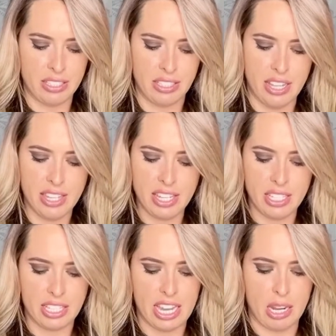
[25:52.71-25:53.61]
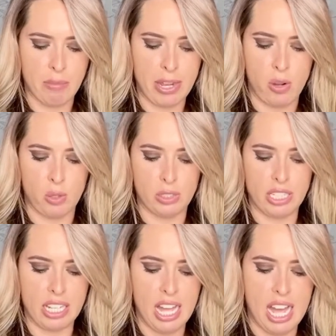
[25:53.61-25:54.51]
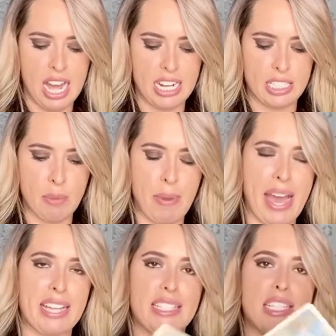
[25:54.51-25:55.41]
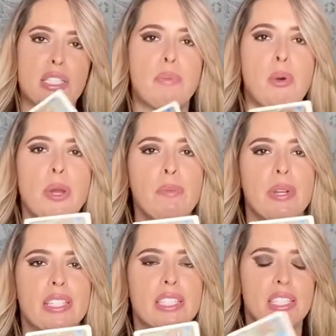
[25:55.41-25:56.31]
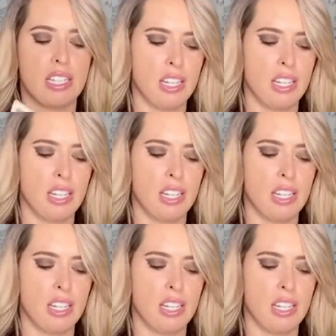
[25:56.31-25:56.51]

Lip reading: Nothing is gained by holding on to past disappointments.